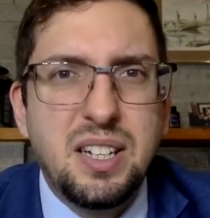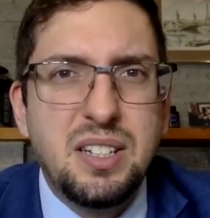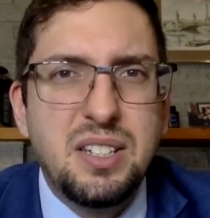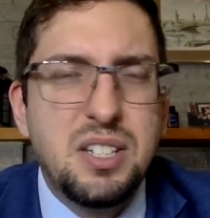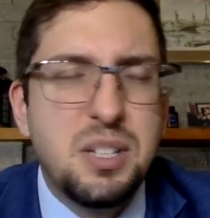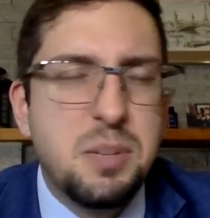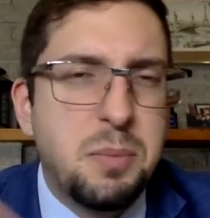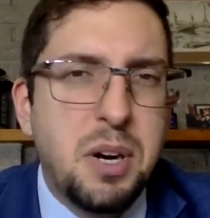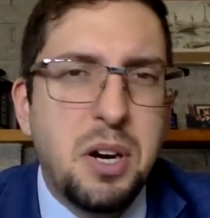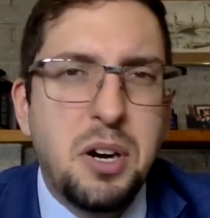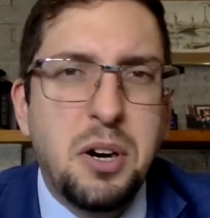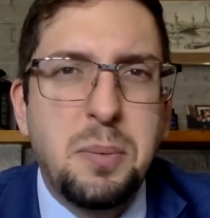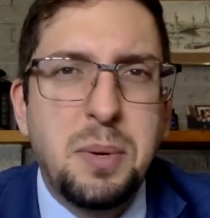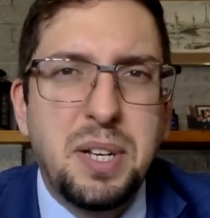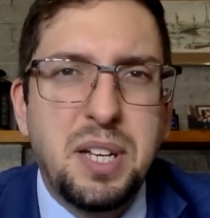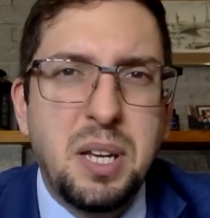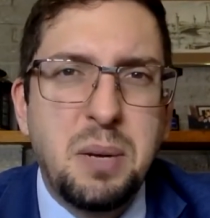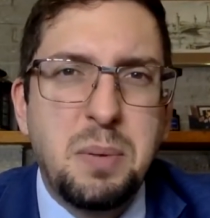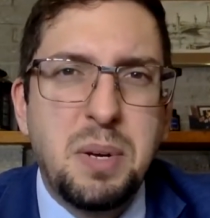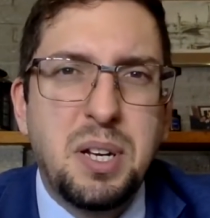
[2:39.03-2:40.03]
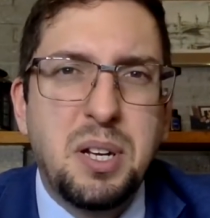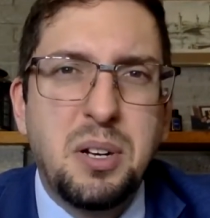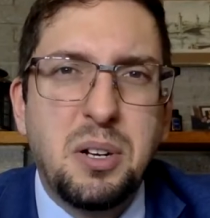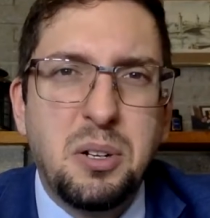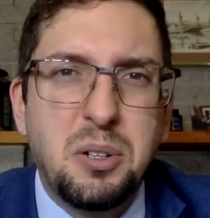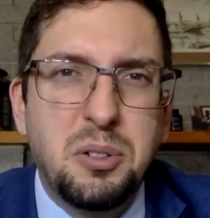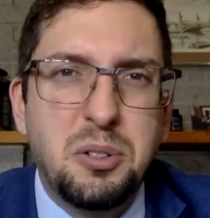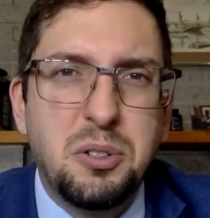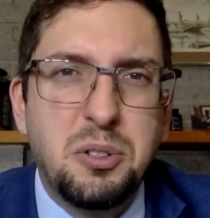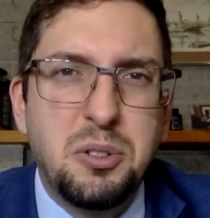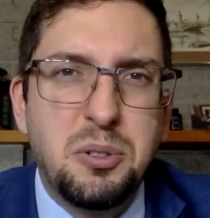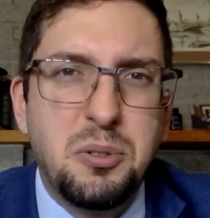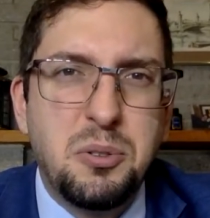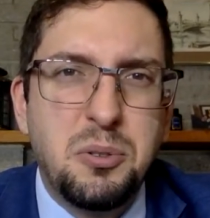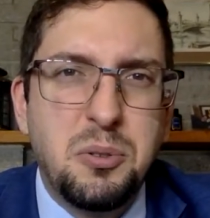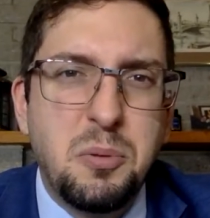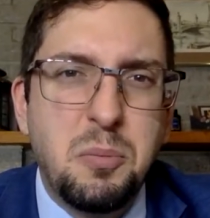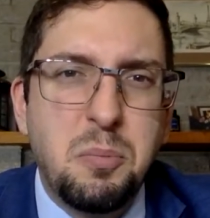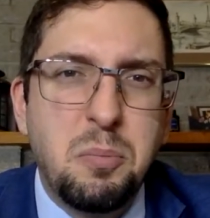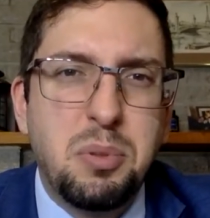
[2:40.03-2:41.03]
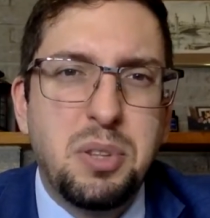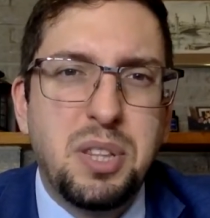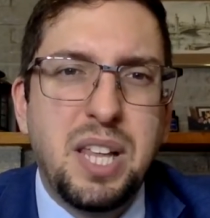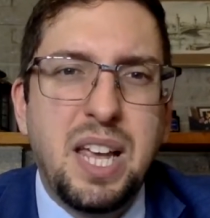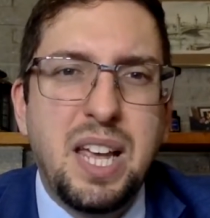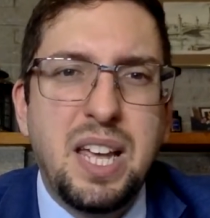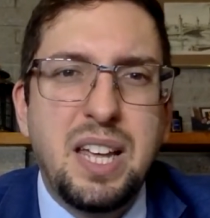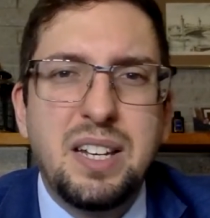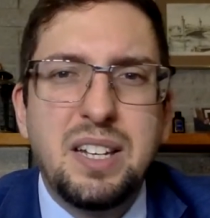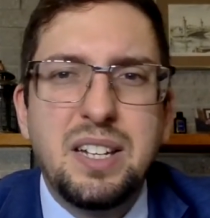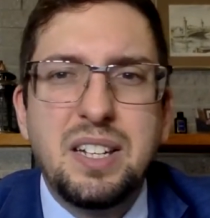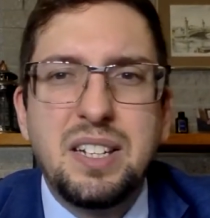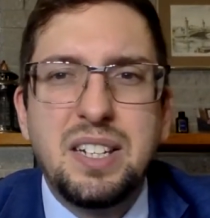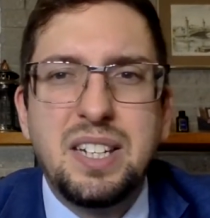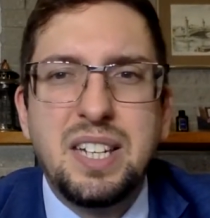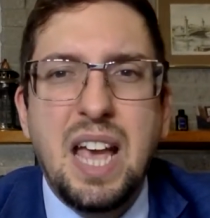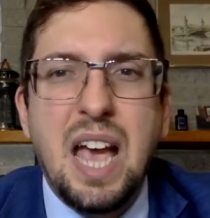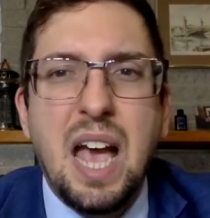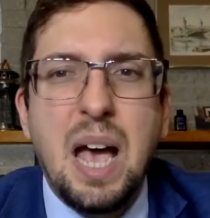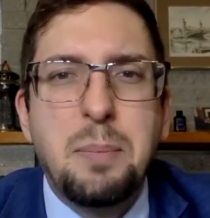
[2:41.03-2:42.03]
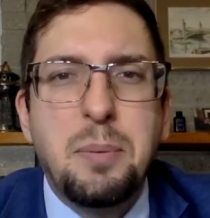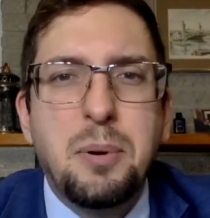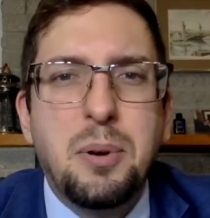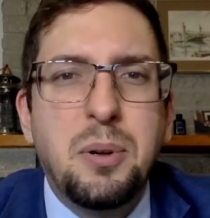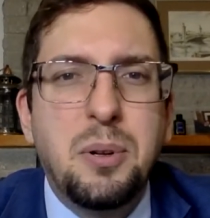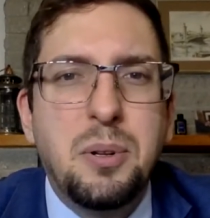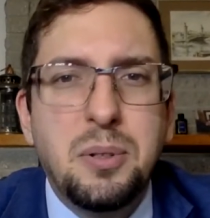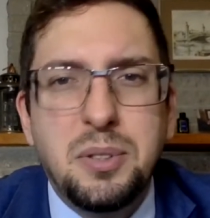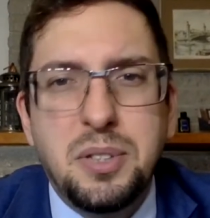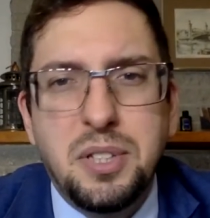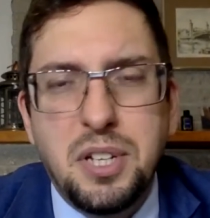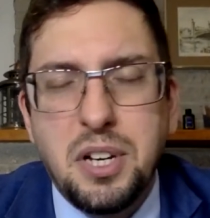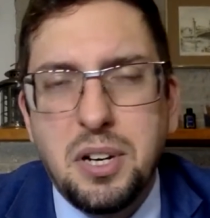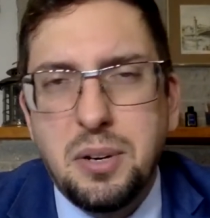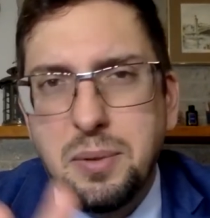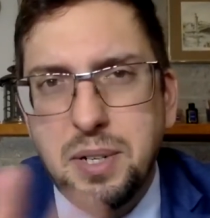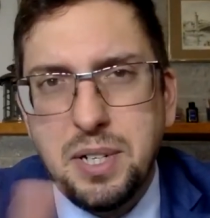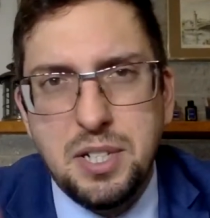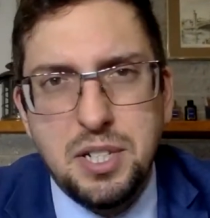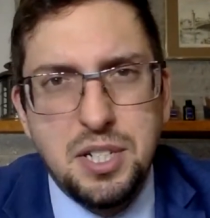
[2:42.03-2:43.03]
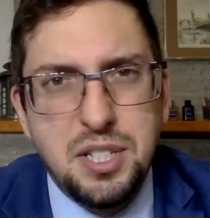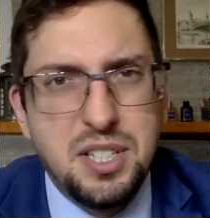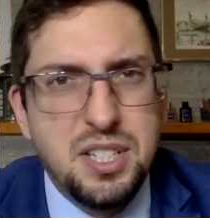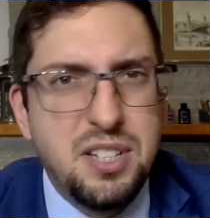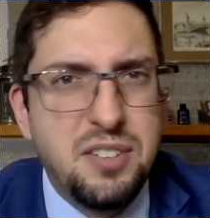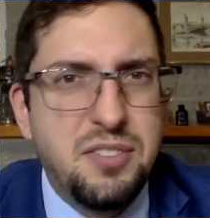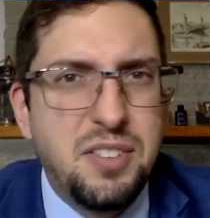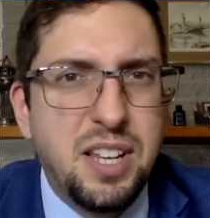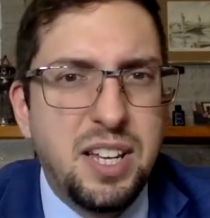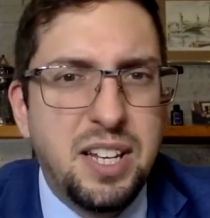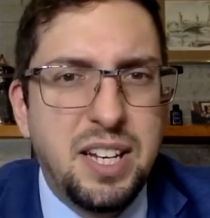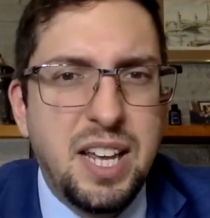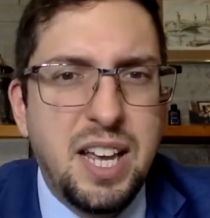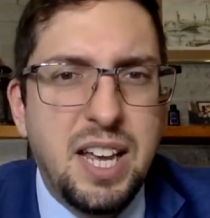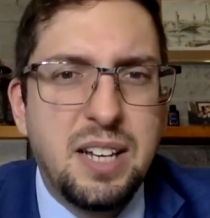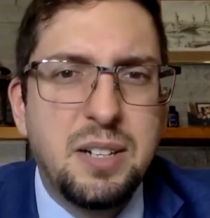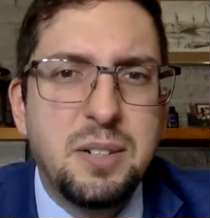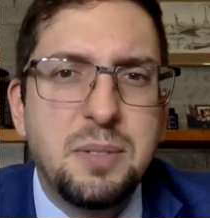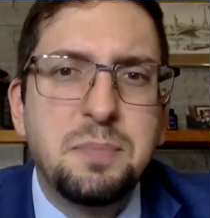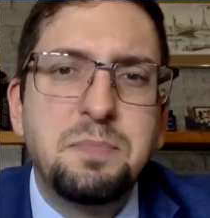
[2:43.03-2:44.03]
some aroma chemical to blend the apple, the orange, and stuff like that.